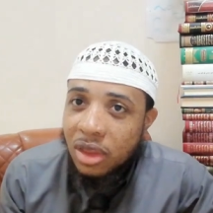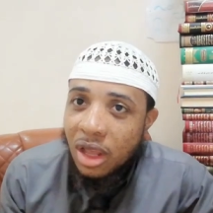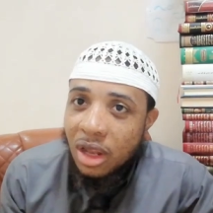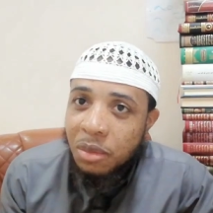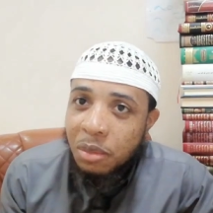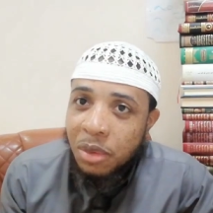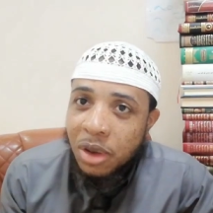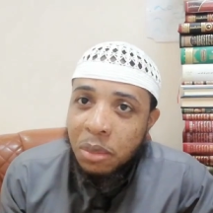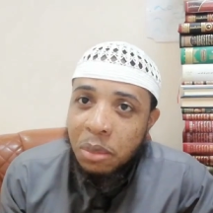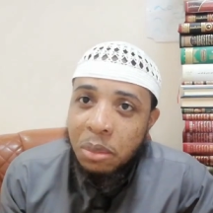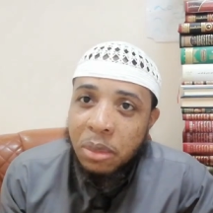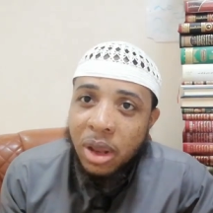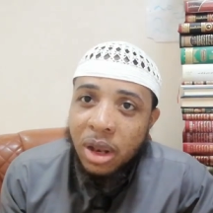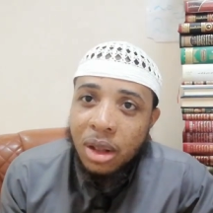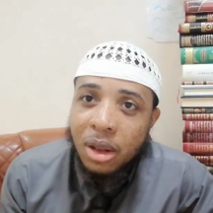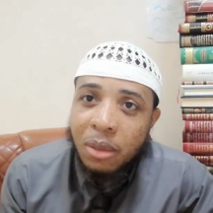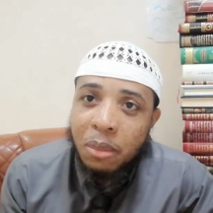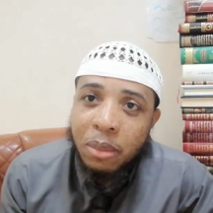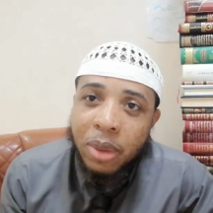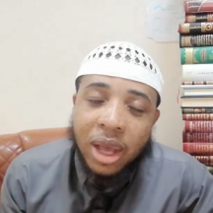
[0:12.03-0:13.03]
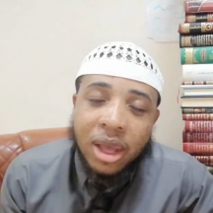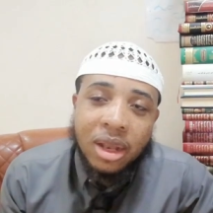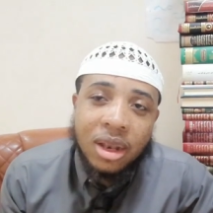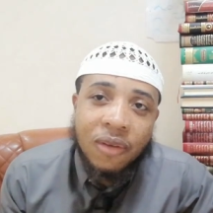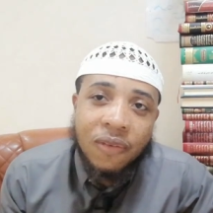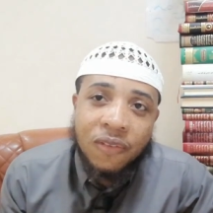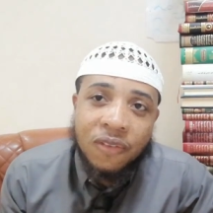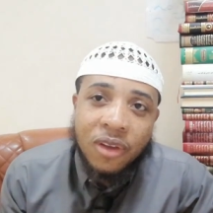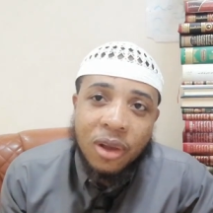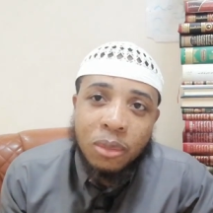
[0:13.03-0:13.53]
about a statement
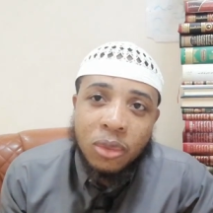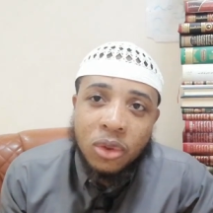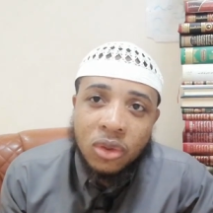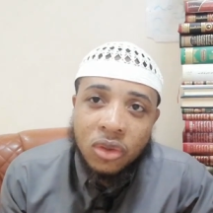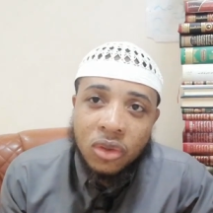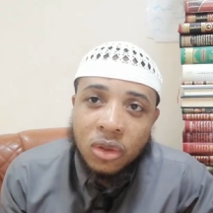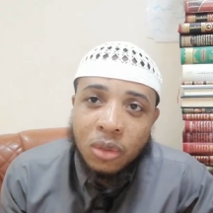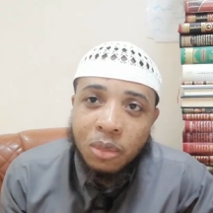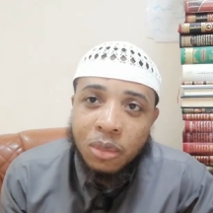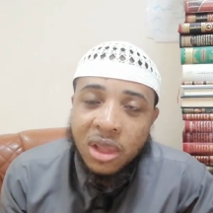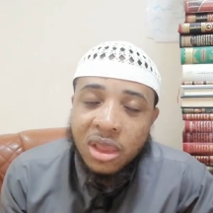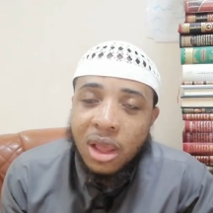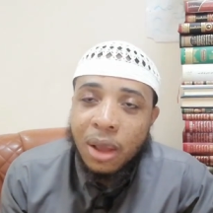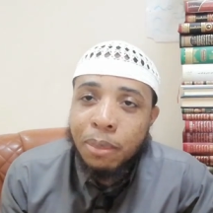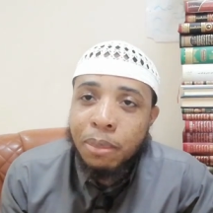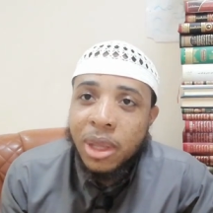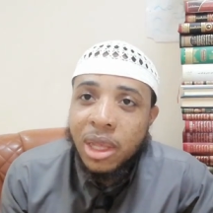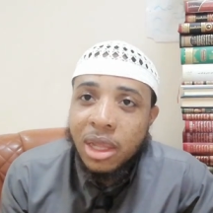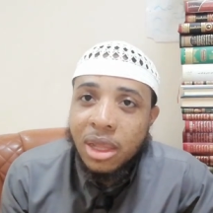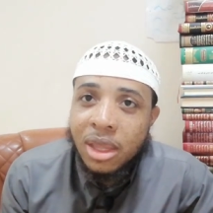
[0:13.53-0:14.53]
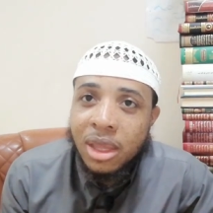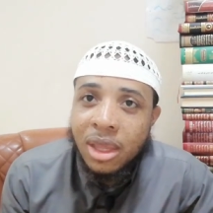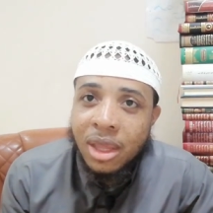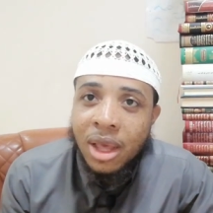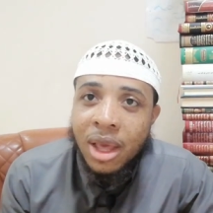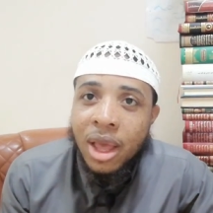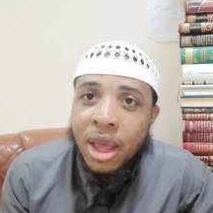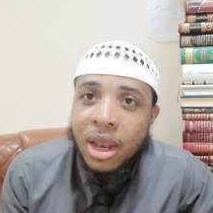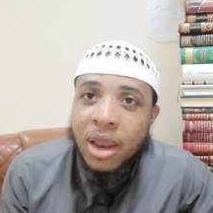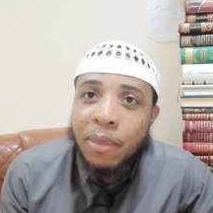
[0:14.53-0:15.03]
made by the famous
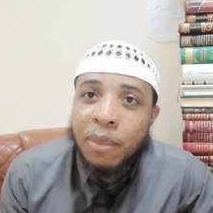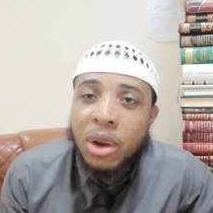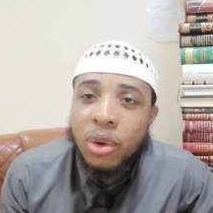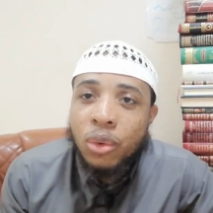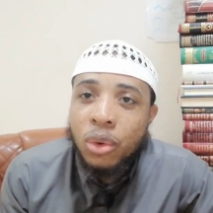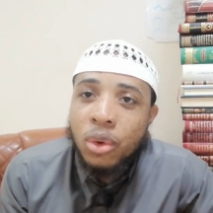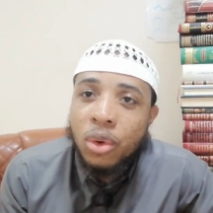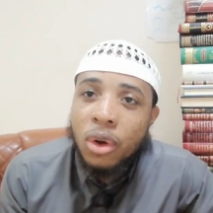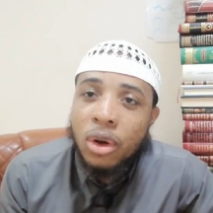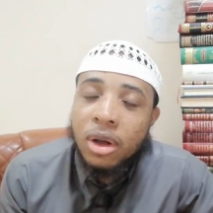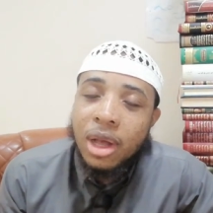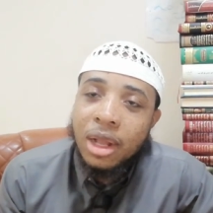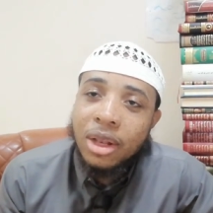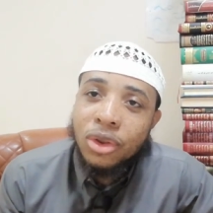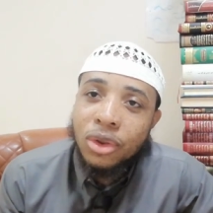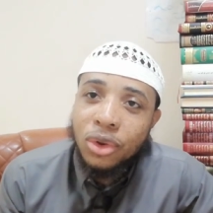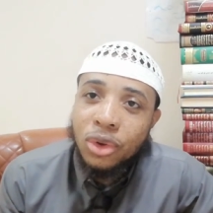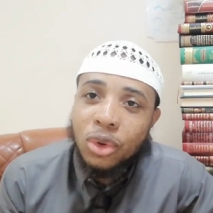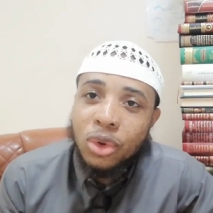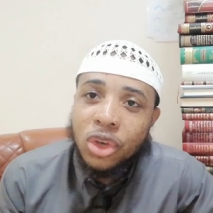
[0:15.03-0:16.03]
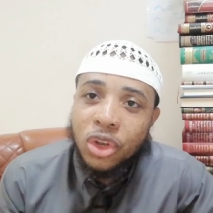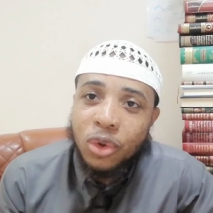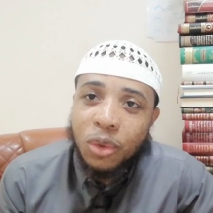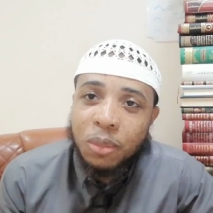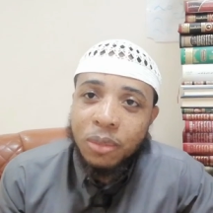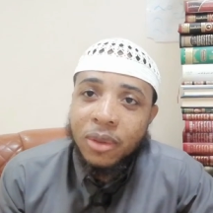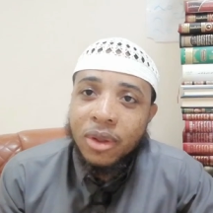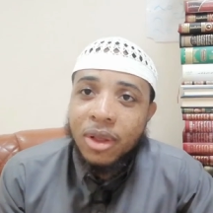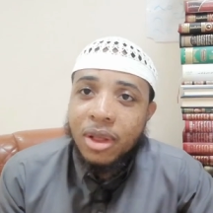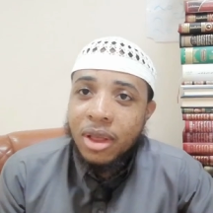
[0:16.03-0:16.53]
Mr. Beast, the man who
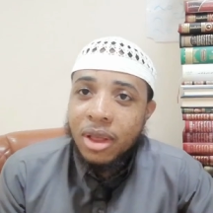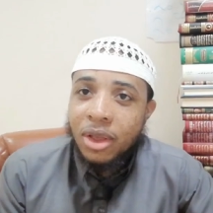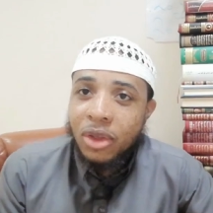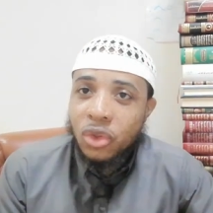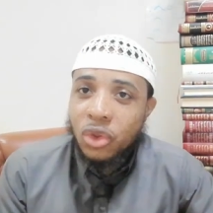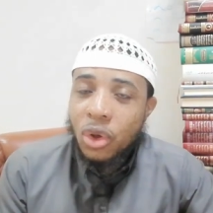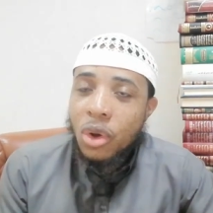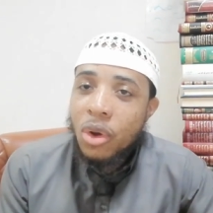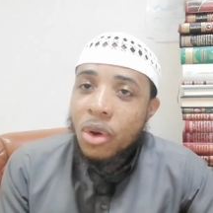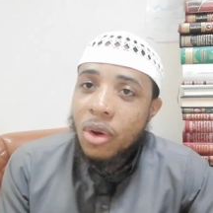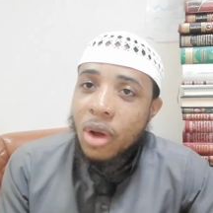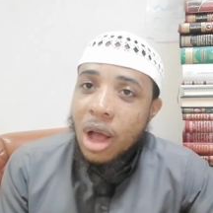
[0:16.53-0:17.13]
conquered YouTube.